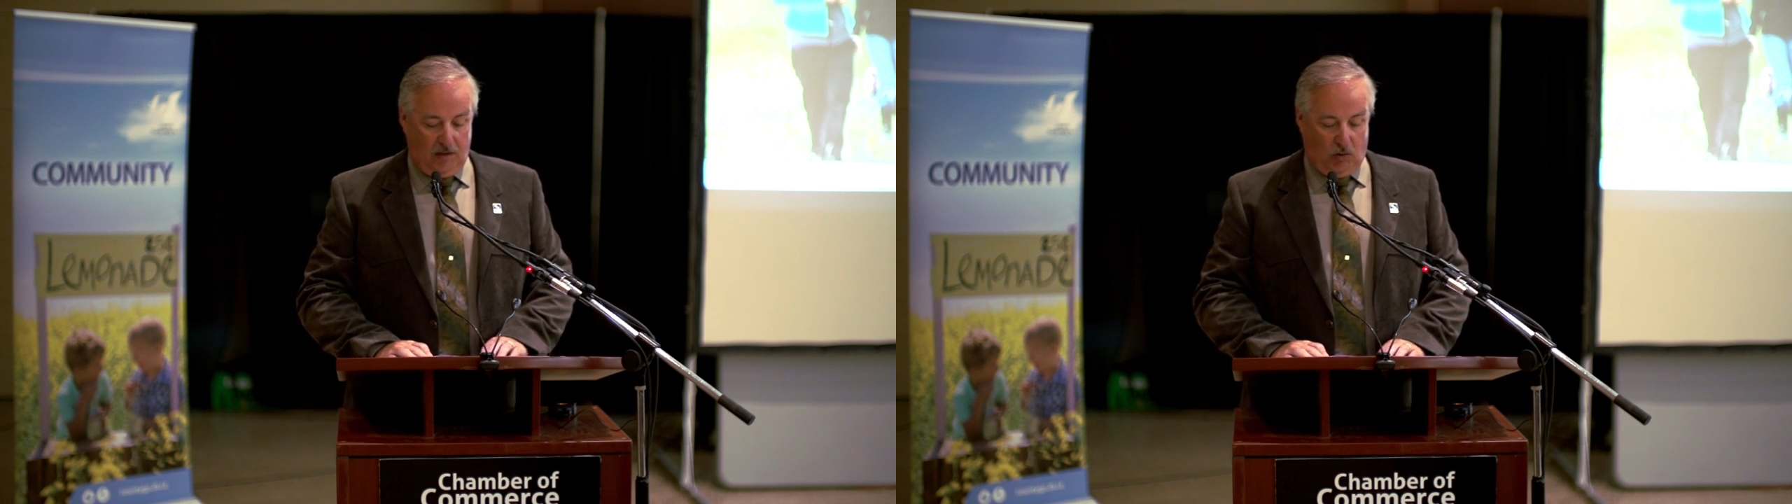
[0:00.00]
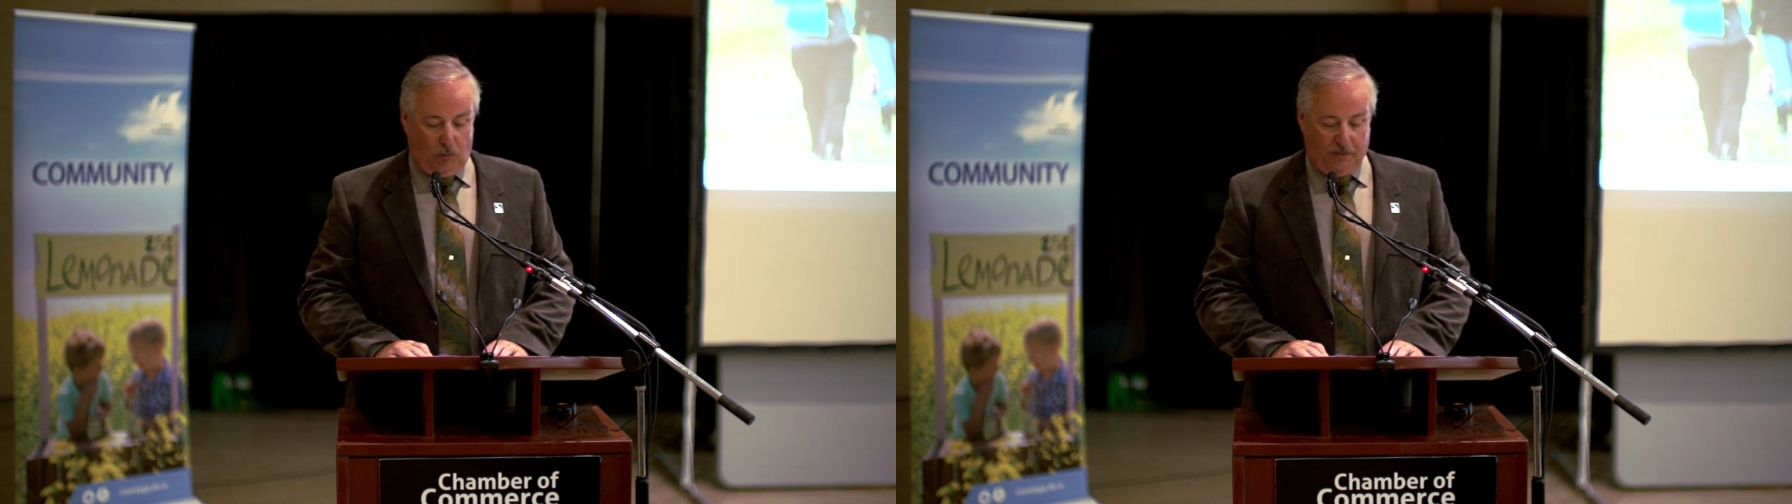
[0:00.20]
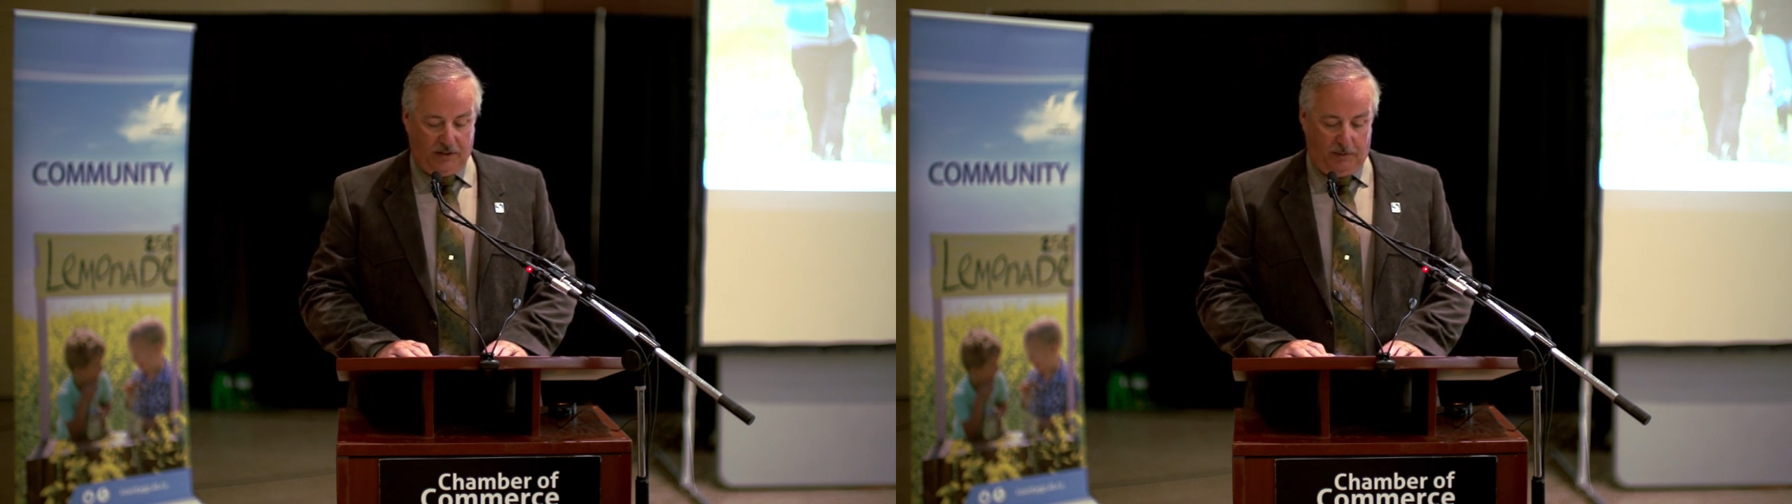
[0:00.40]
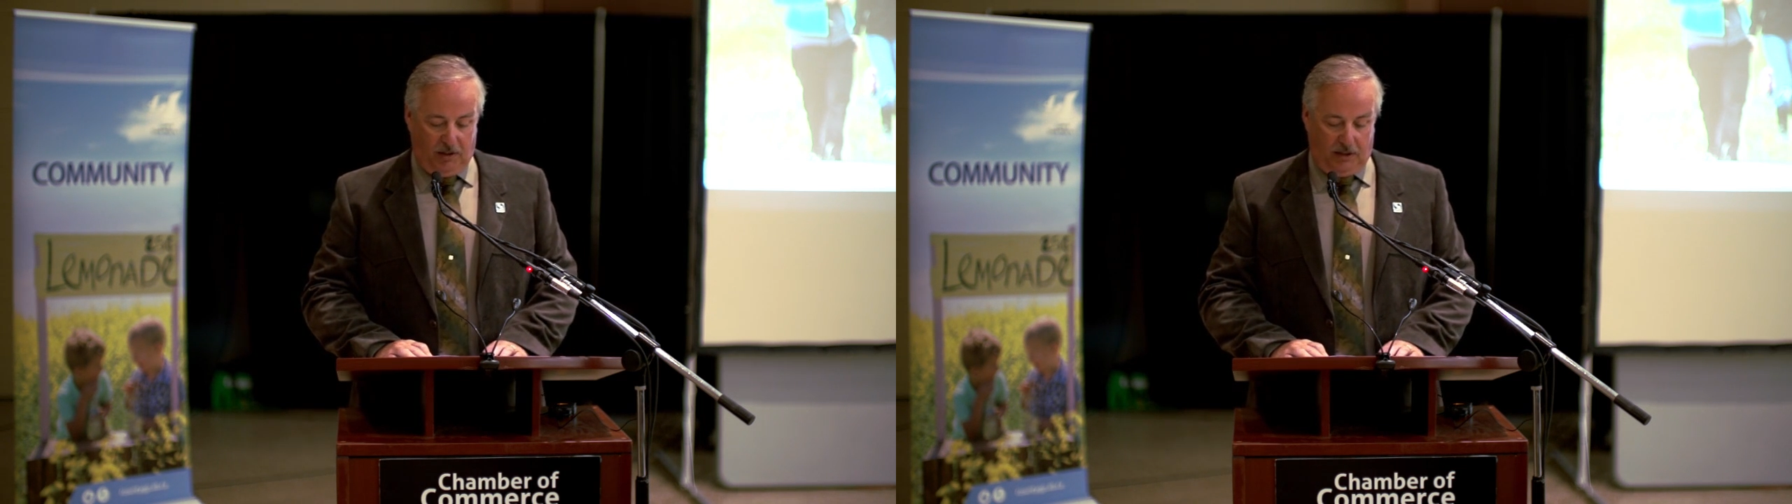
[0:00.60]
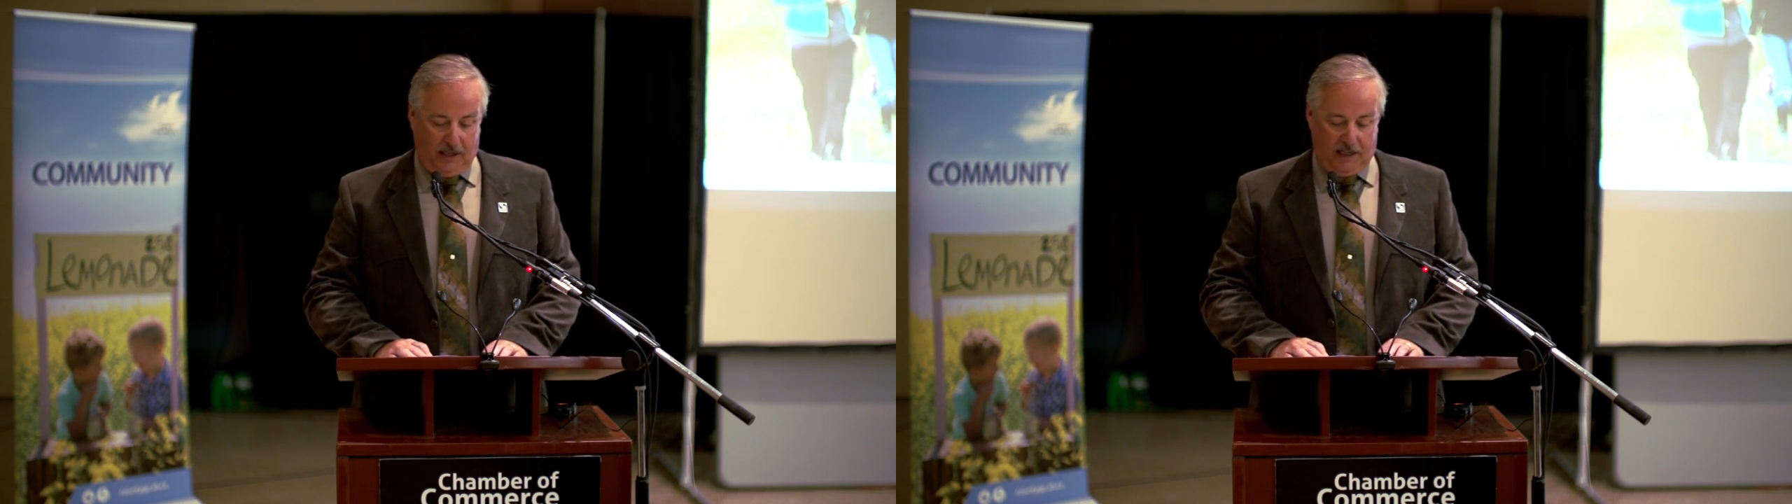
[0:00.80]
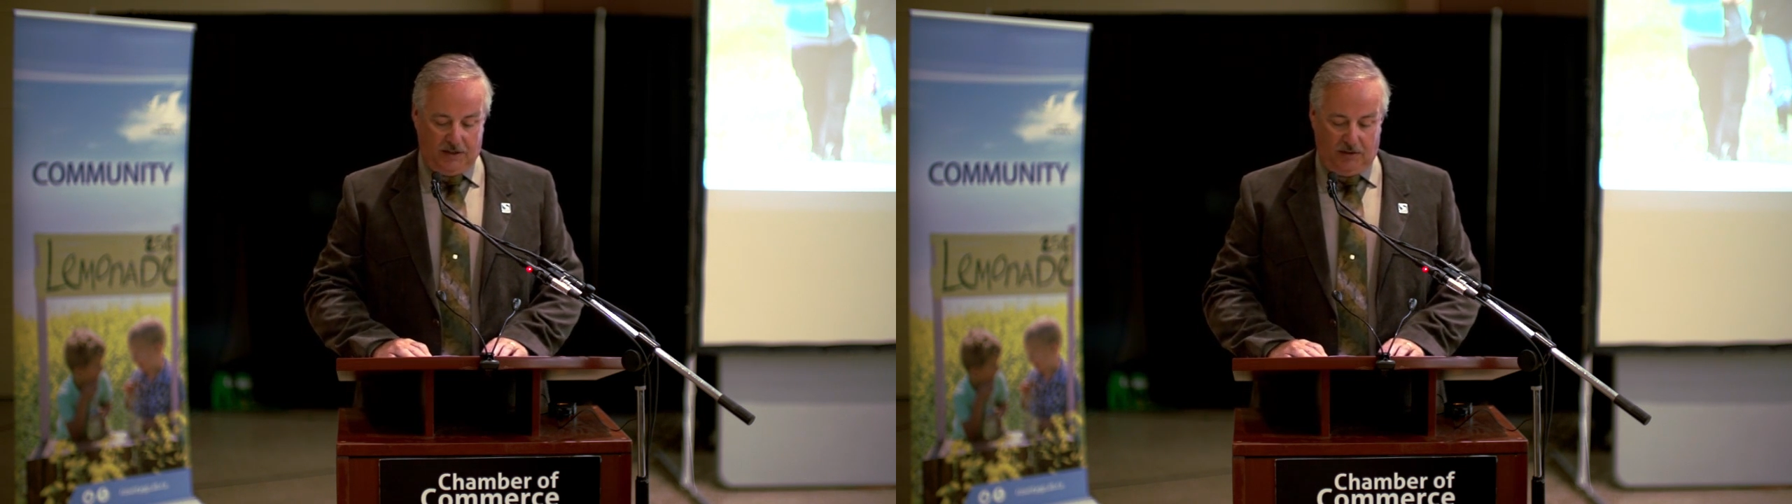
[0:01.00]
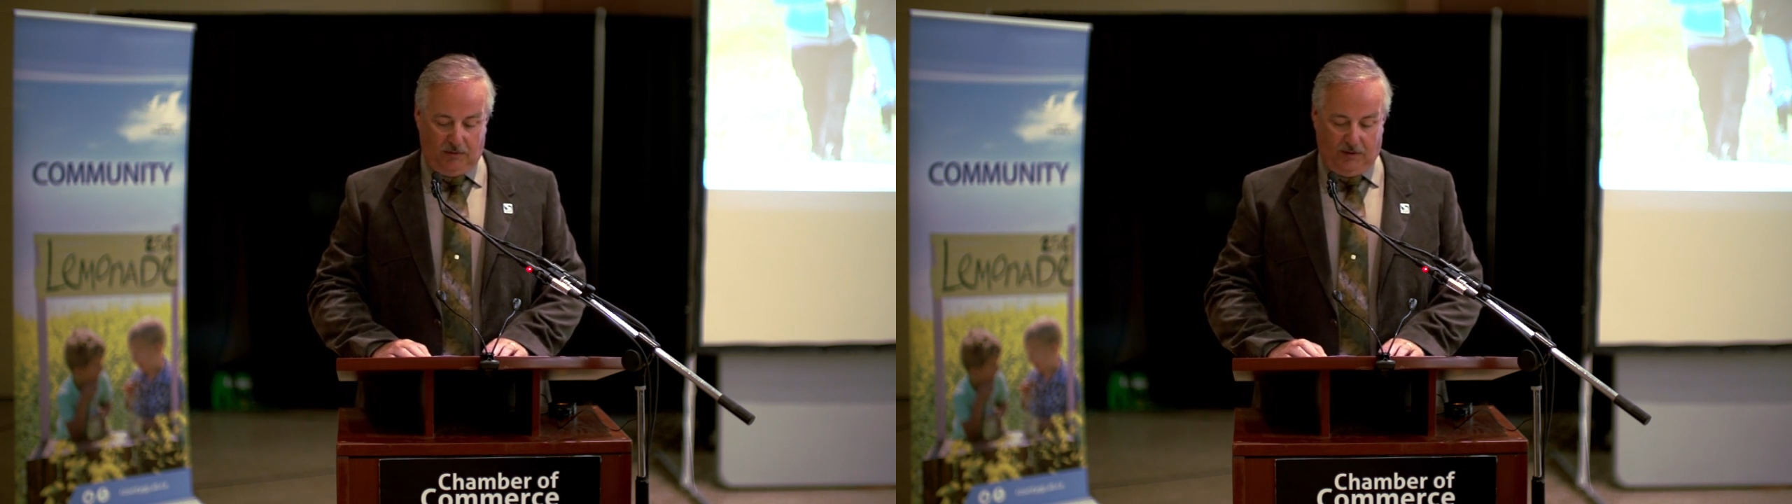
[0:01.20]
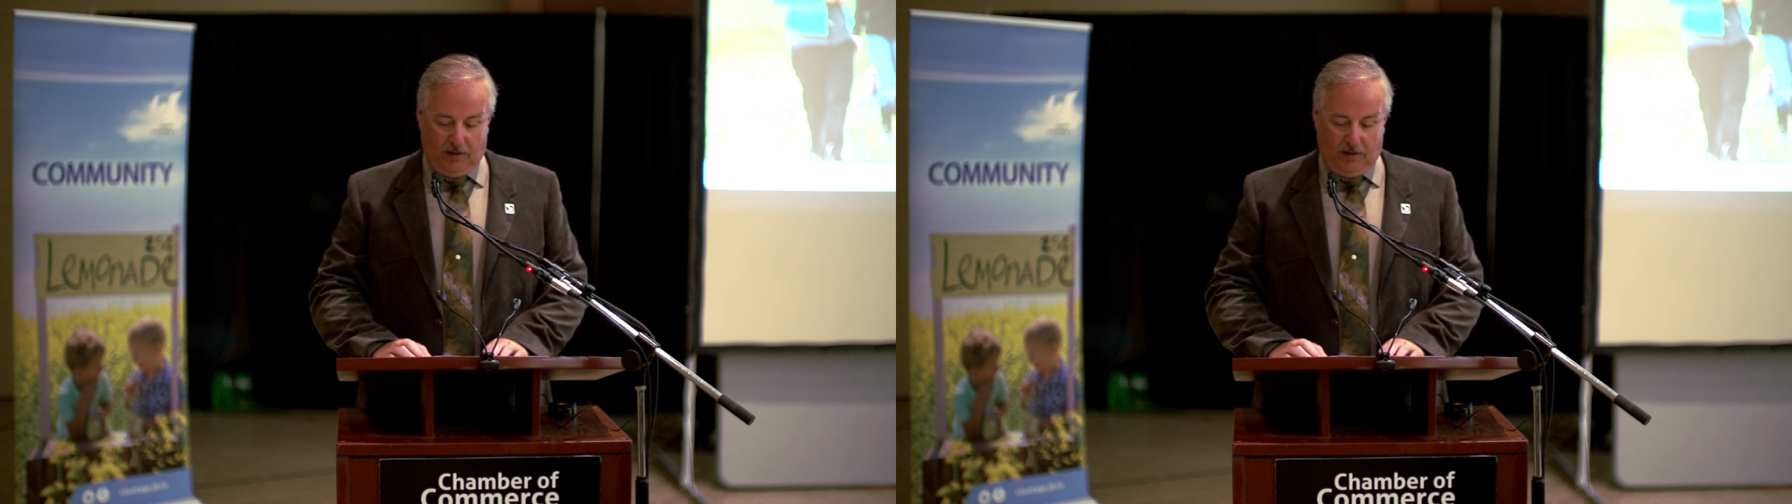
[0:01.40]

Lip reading: Open communication with